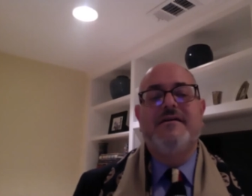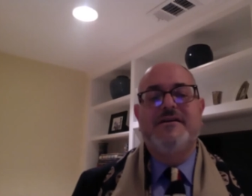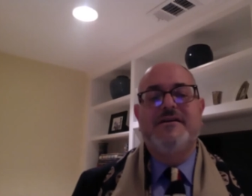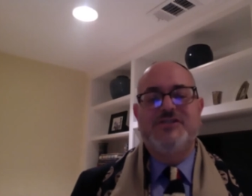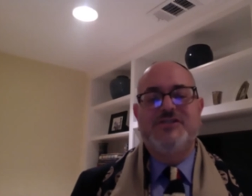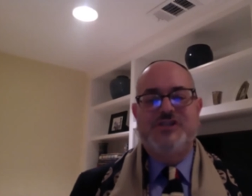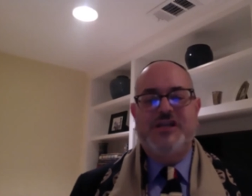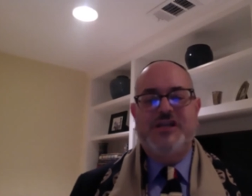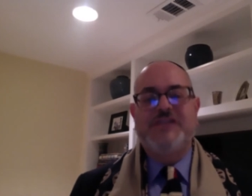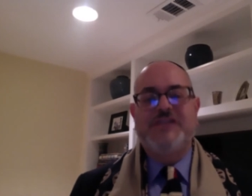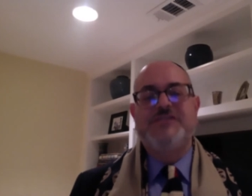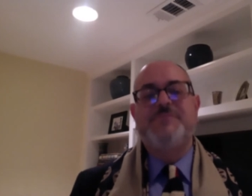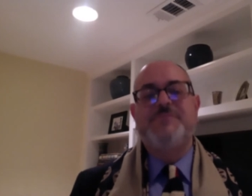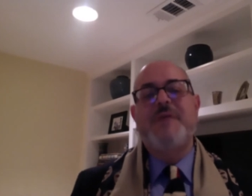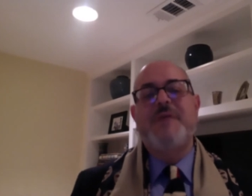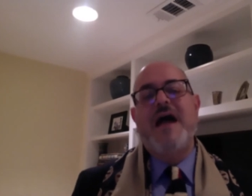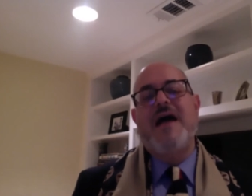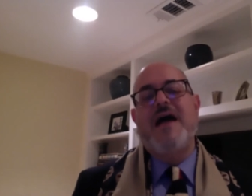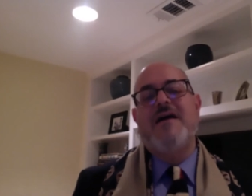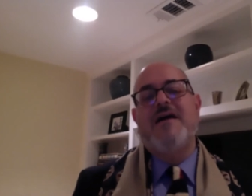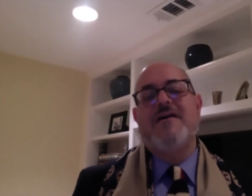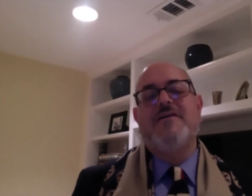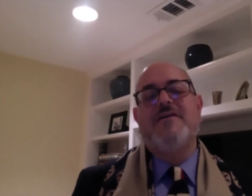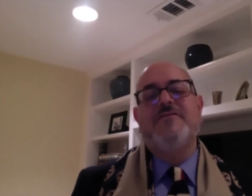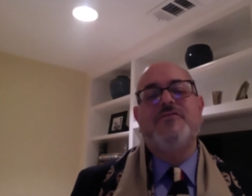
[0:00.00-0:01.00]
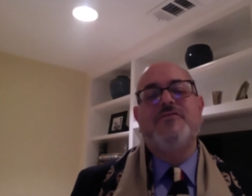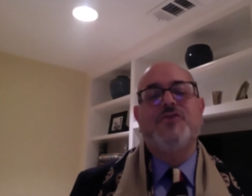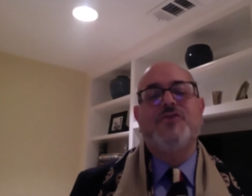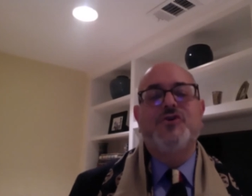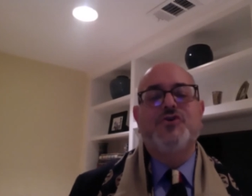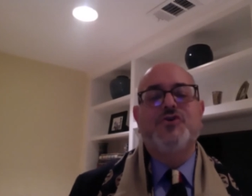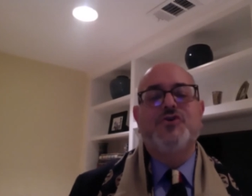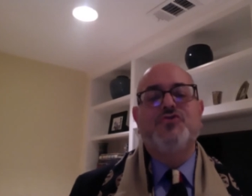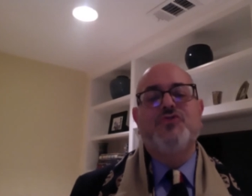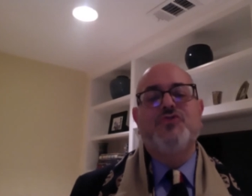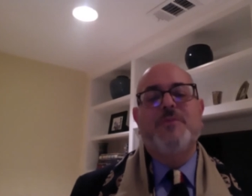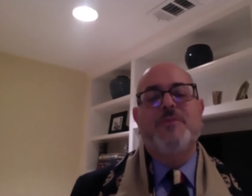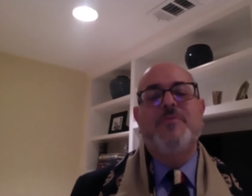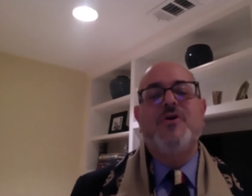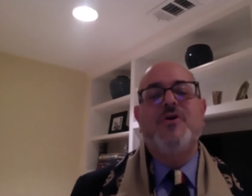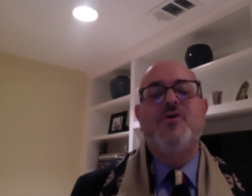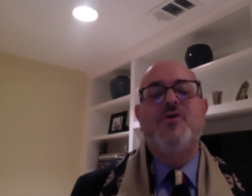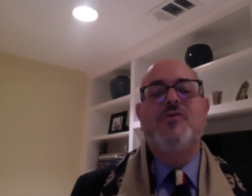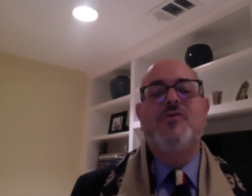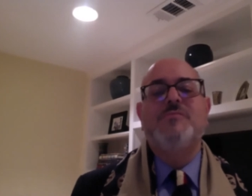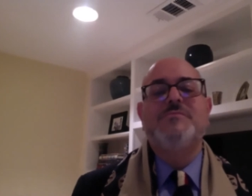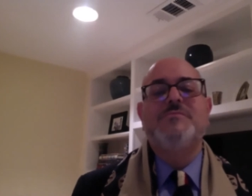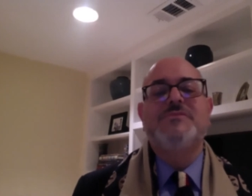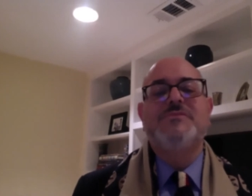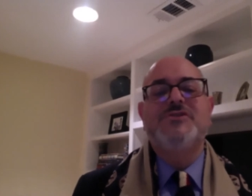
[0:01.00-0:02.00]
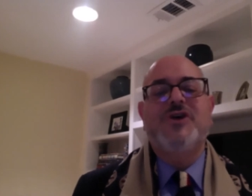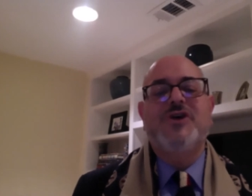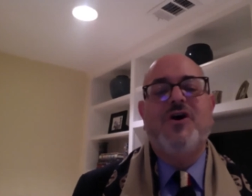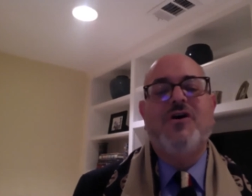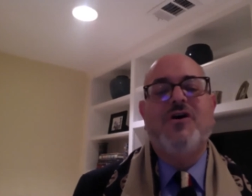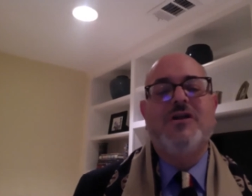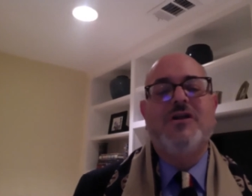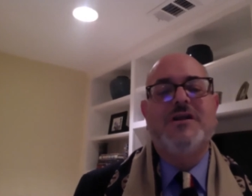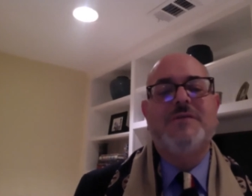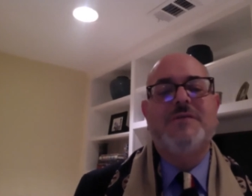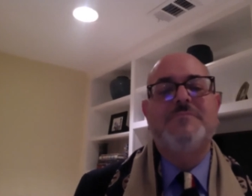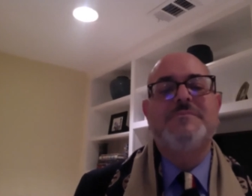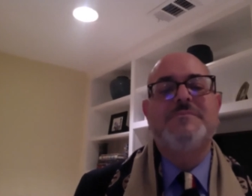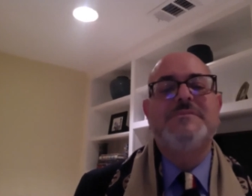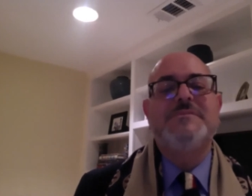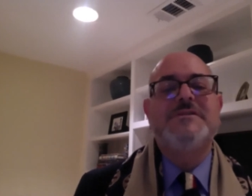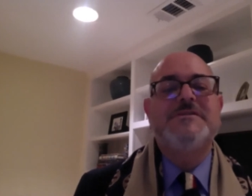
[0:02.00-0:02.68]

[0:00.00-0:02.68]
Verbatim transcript: change back for her trip home to Harlem.